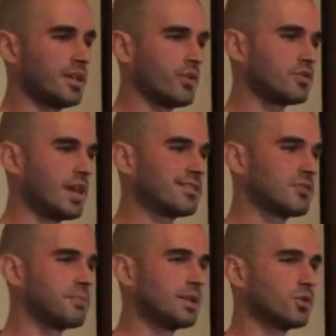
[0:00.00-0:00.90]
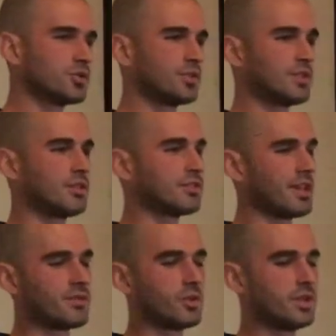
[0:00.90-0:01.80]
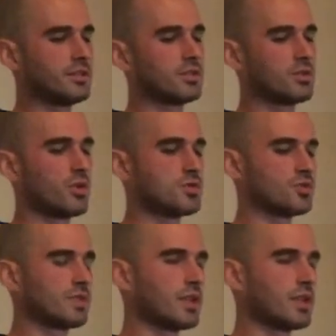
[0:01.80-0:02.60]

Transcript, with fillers: he was asked by Docho several years ago to